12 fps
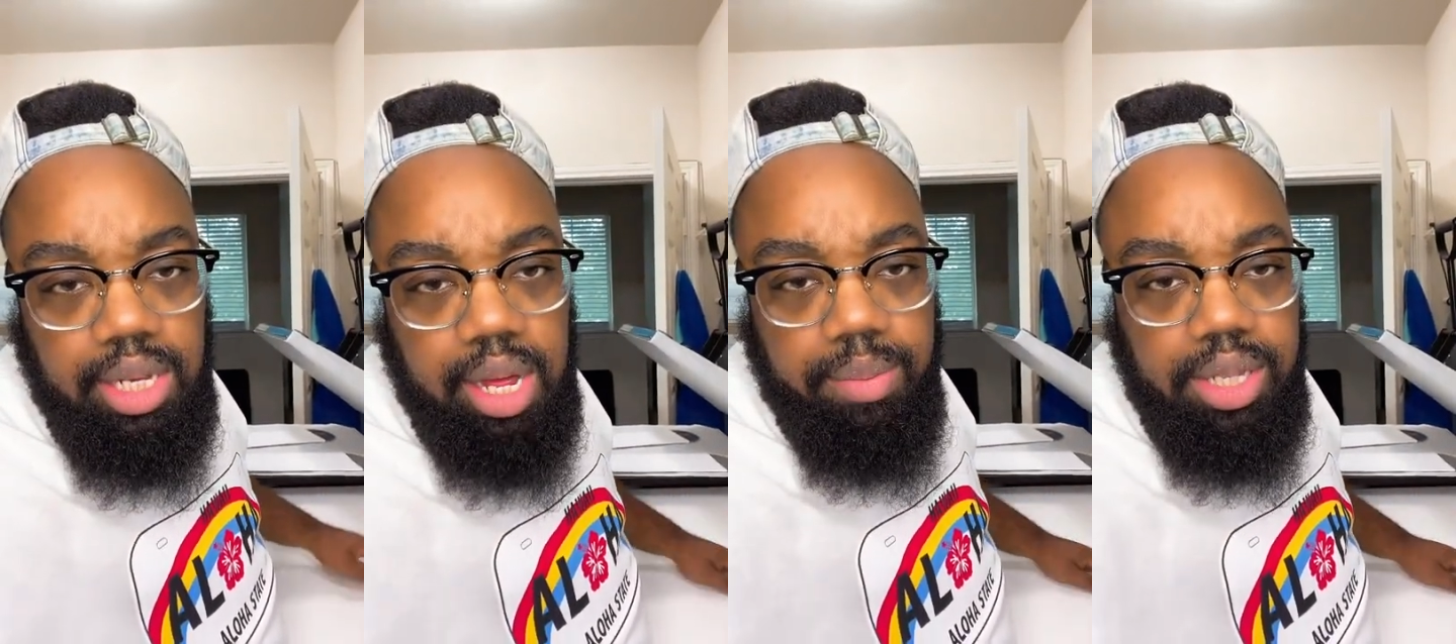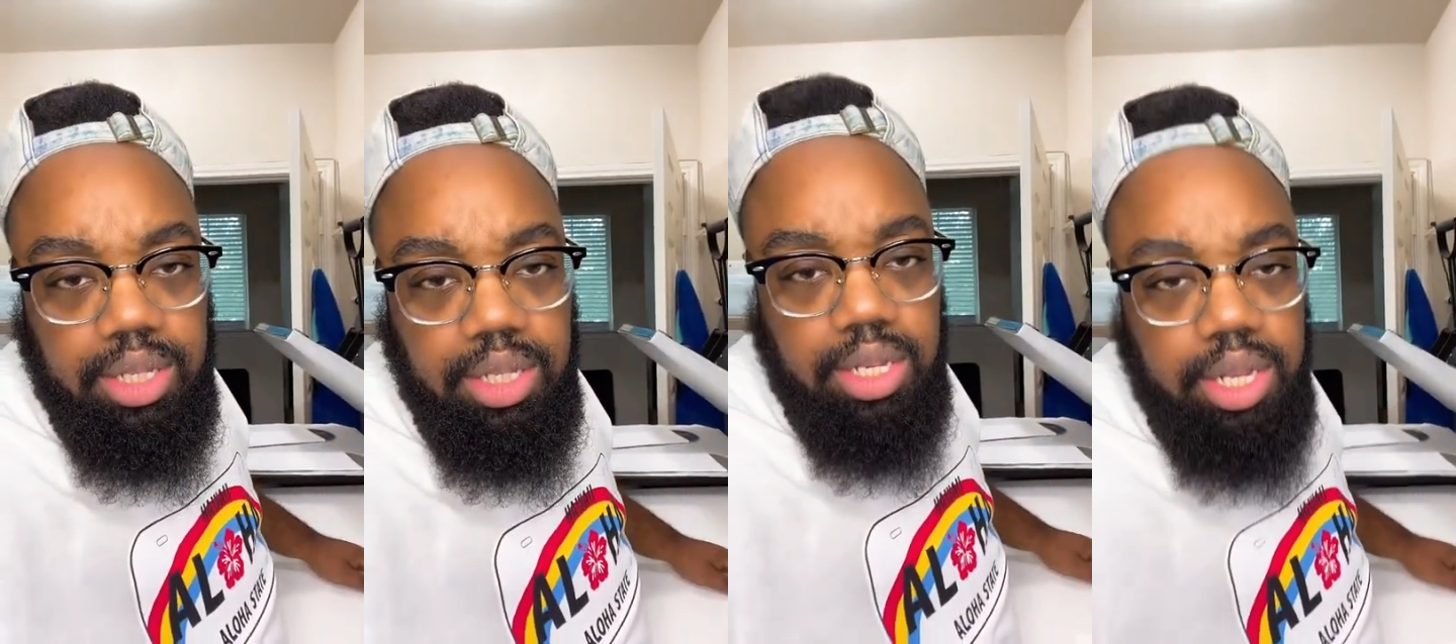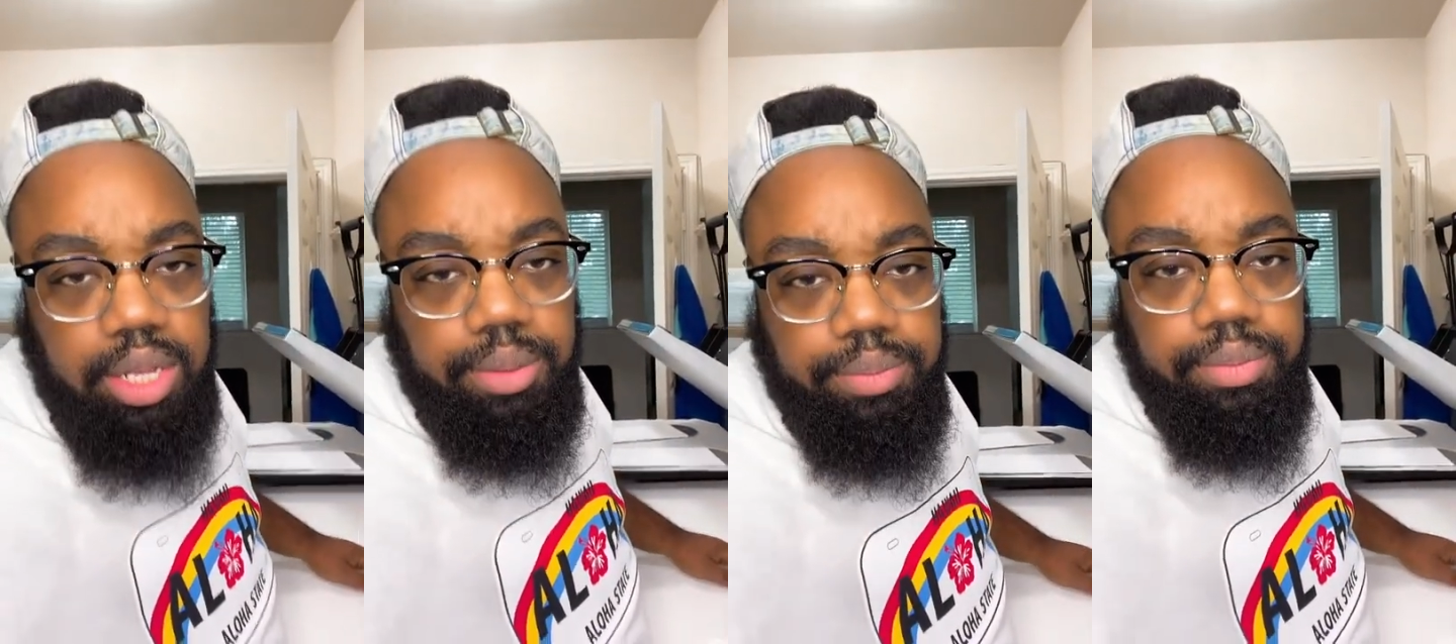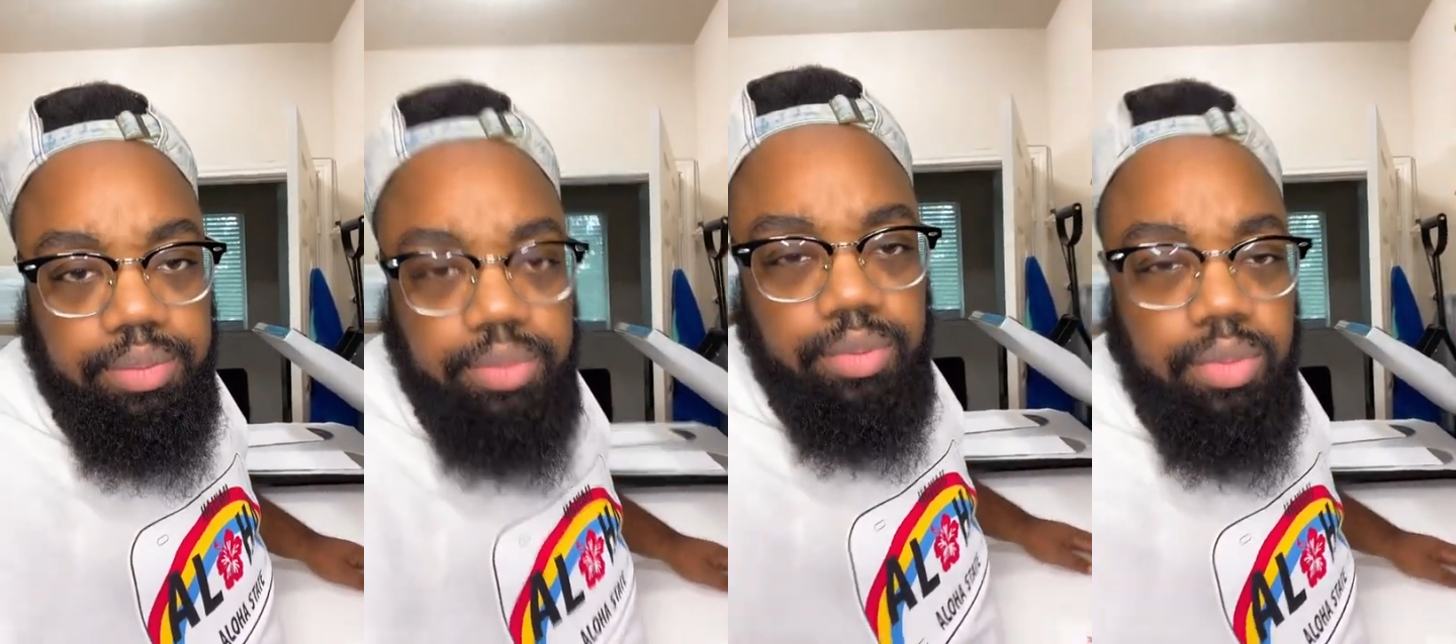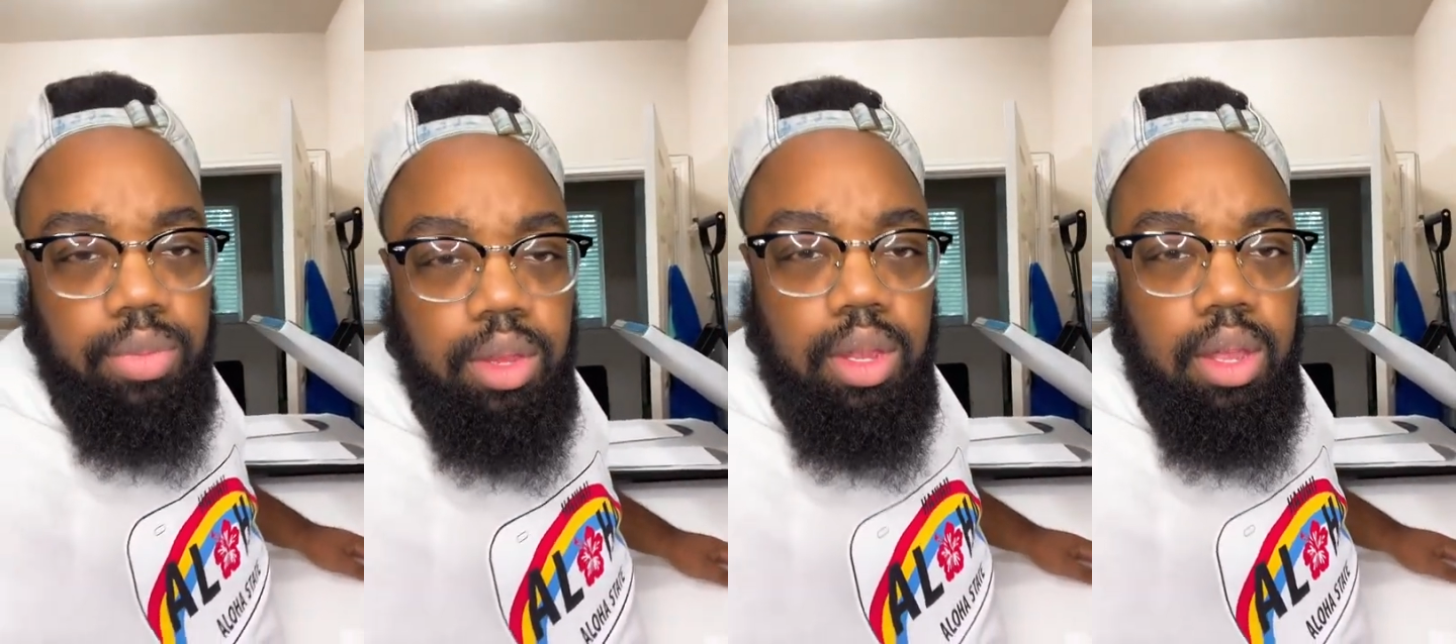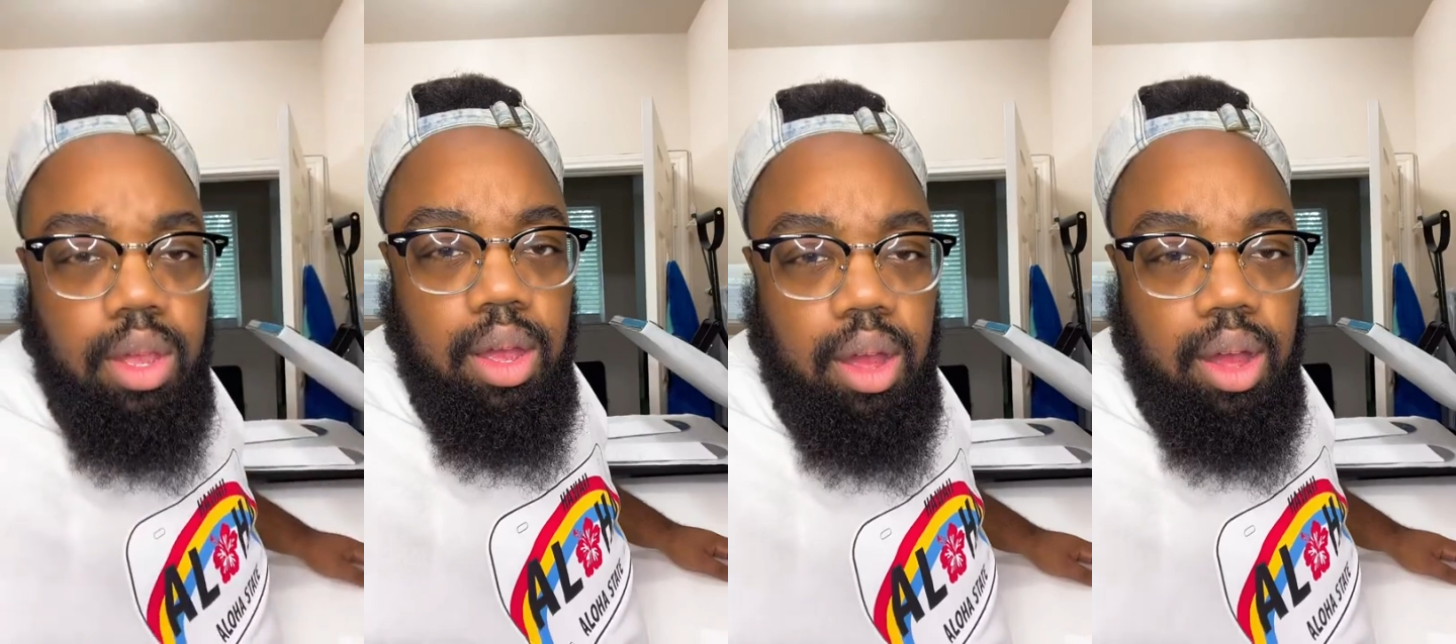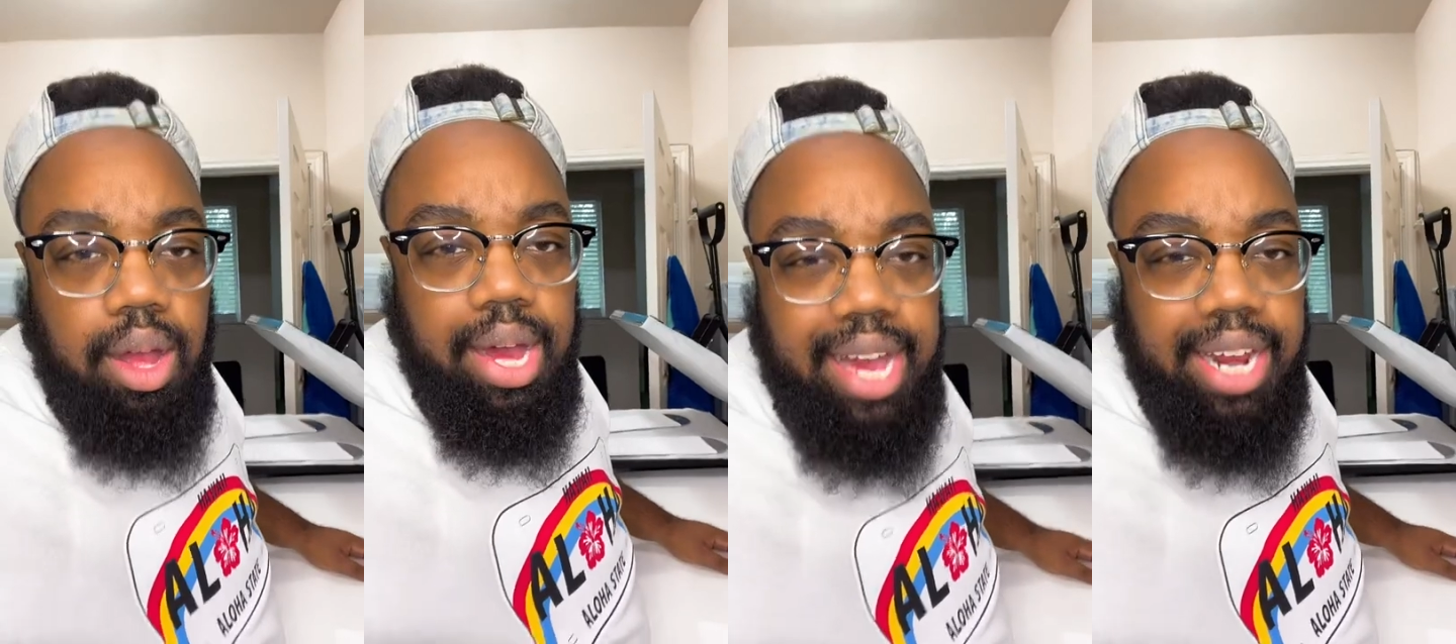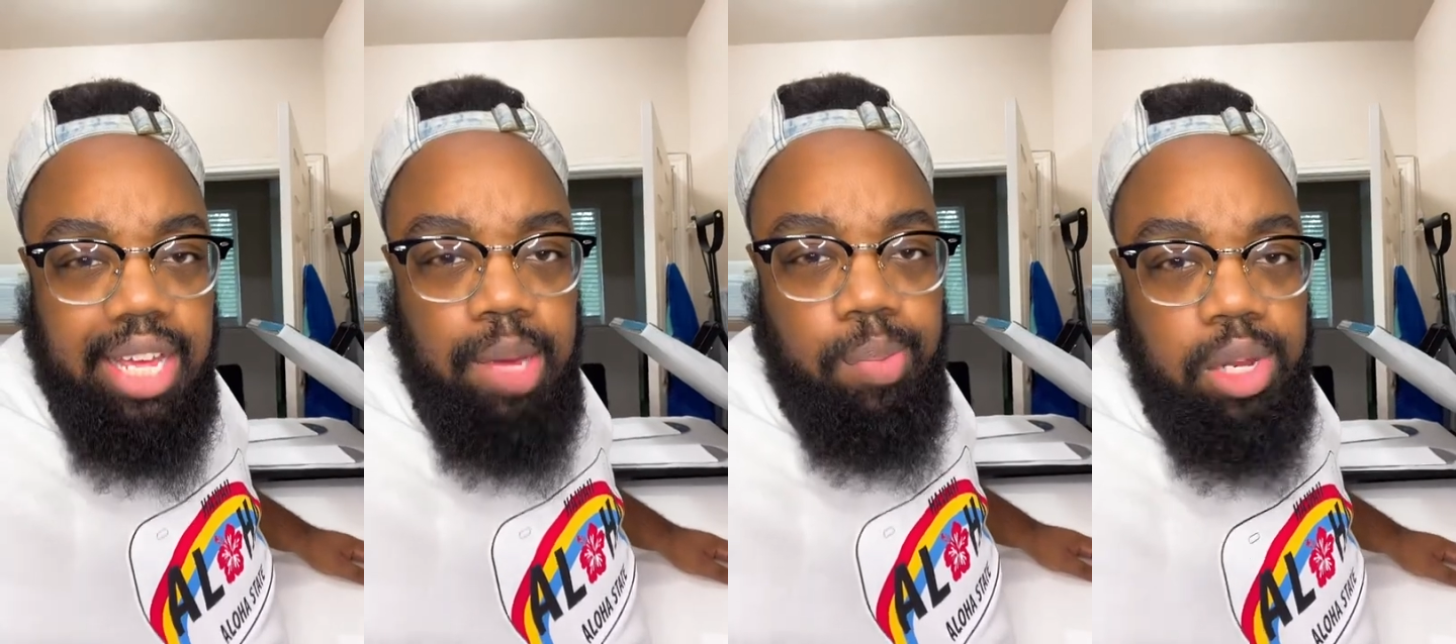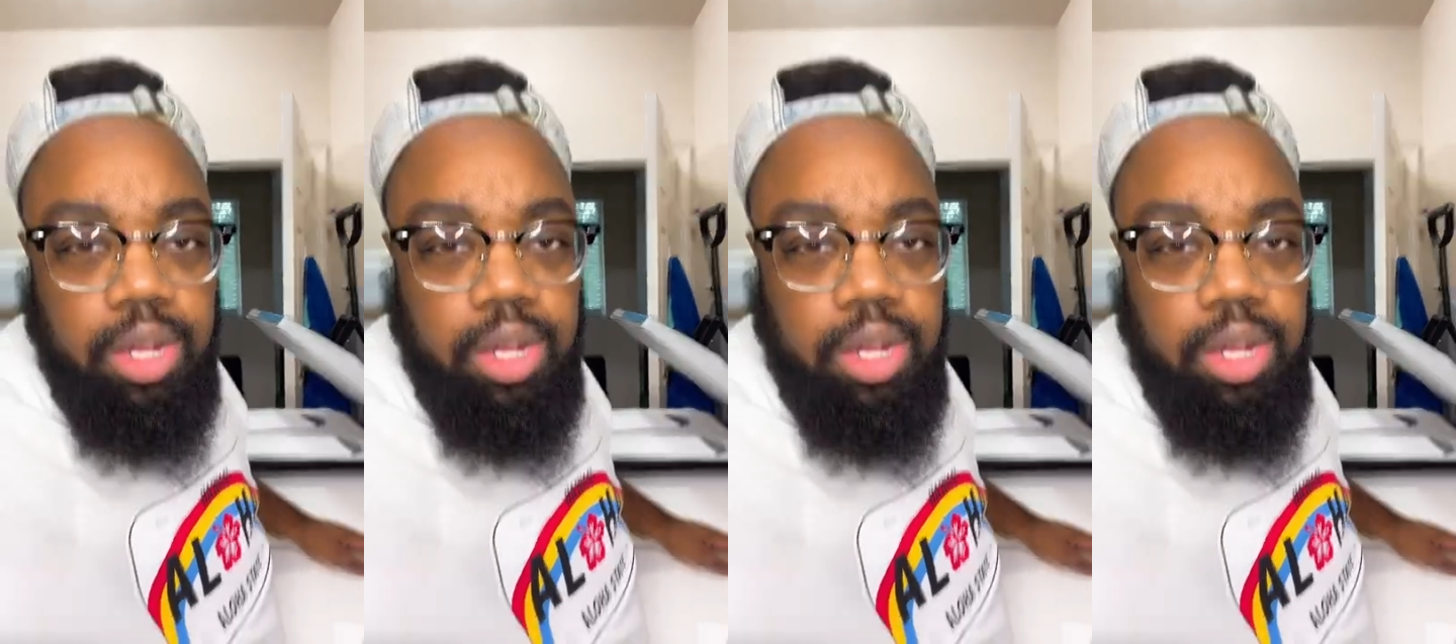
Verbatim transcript: Let me see. Uh, I got to keep